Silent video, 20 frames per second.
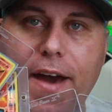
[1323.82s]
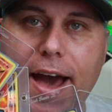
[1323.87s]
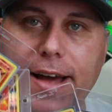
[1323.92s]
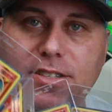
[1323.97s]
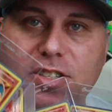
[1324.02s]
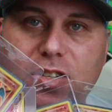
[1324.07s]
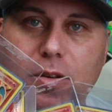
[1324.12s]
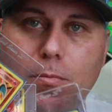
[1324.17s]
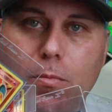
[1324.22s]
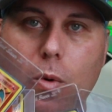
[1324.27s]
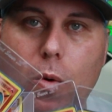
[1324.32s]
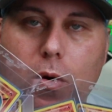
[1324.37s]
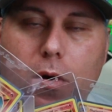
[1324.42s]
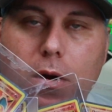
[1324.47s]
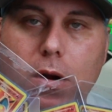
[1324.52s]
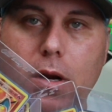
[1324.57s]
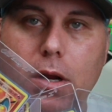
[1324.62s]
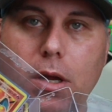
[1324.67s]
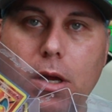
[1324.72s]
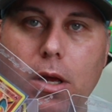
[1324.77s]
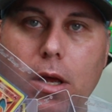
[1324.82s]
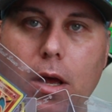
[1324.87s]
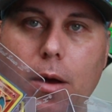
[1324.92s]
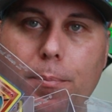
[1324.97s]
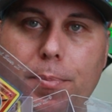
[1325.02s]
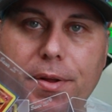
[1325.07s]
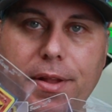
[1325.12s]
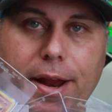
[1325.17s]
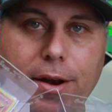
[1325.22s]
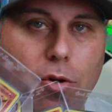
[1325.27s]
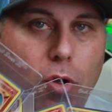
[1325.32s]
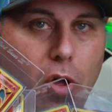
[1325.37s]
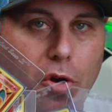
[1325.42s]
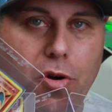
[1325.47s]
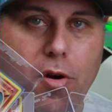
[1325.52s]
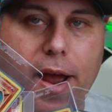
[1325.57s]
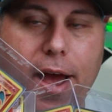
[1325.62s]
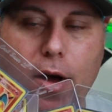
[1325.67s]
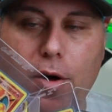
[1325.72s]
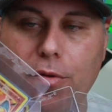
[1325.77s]
had some more, but I no
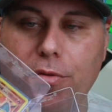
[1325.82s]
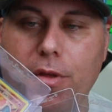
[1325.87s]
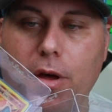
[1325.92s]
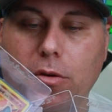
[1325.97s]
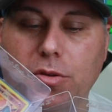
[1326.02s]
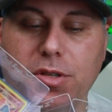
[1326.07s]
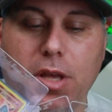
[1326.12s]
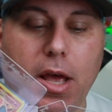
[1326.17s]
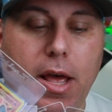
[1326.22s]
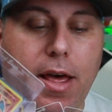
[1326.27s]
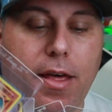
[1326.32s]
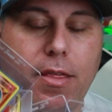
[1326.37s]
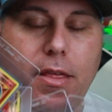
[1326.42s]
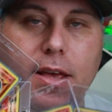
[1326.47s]
longer own those.